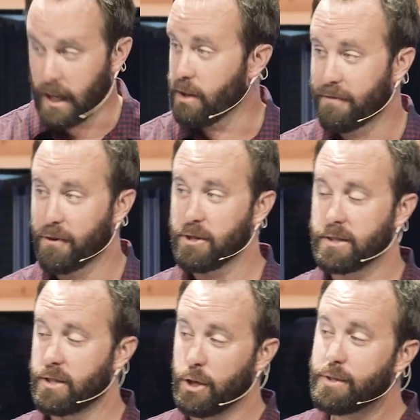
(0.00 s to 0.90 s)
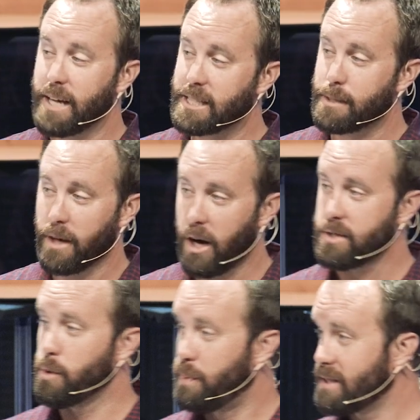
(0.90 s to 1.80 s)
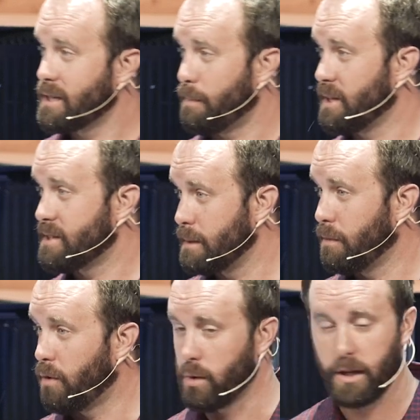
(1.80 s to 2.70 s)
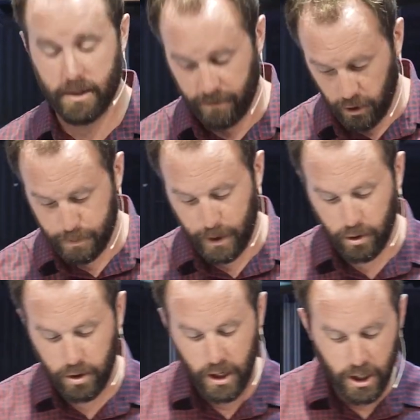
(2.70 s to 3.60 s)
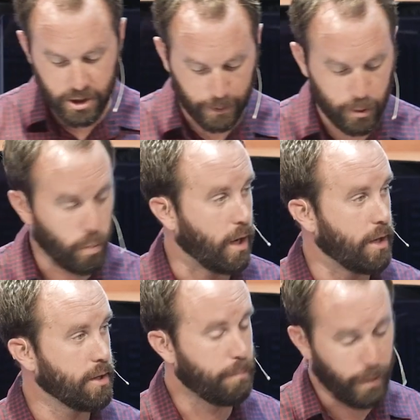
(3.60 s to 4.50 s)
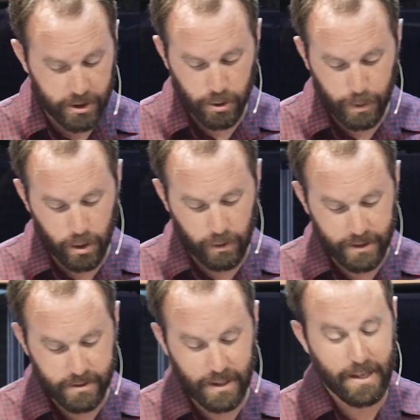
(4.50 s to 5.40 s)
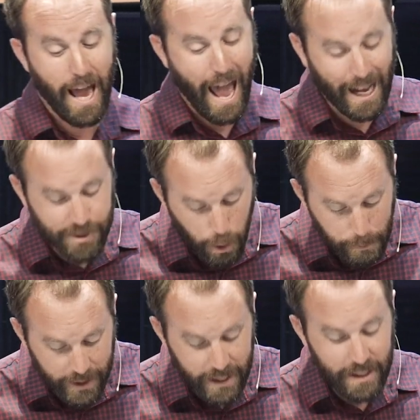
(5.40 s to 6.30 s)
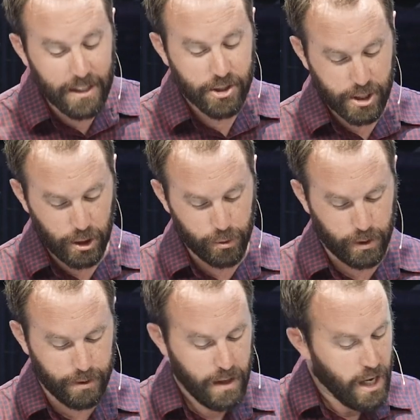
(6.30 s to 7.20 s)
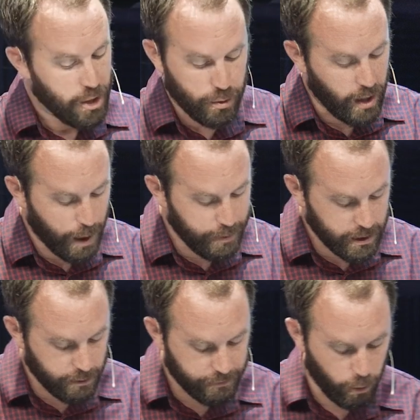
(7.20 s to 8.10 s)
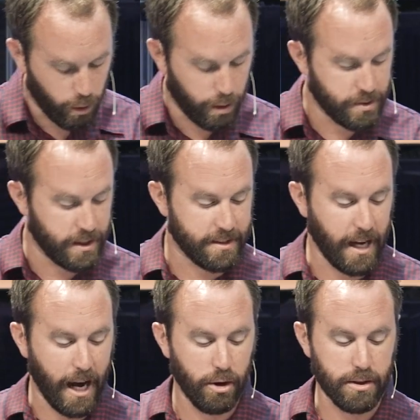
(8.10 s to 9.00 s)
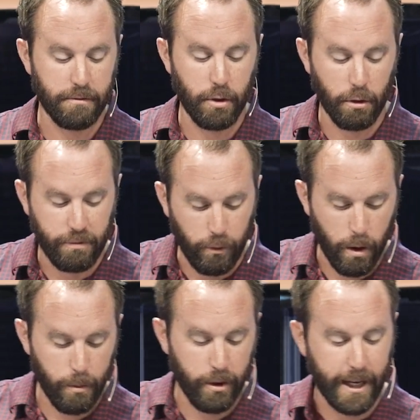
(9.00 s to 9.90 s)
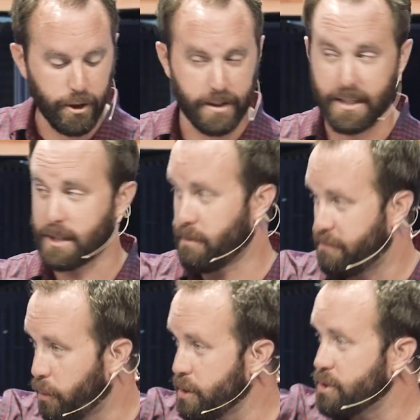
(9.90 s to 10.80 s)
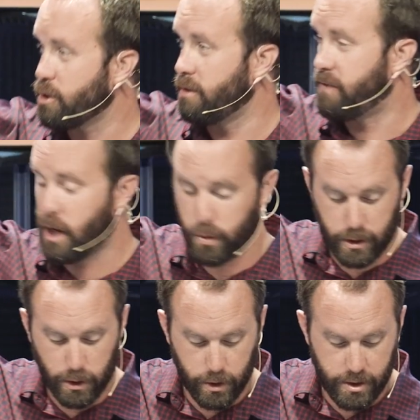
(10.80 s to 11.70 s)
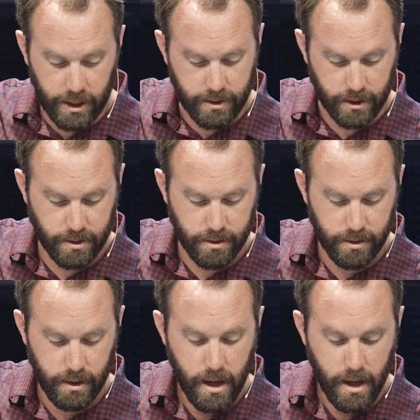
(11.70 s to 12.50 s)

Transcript: Now, the, first, the New Testament also picks up on this theme of holiness. 1 Peter chapter 1, the Apostle Peter writes this, As obedient children, do not be conformed to desires of your former ignorance. That is, before you started following the Lord Jesus.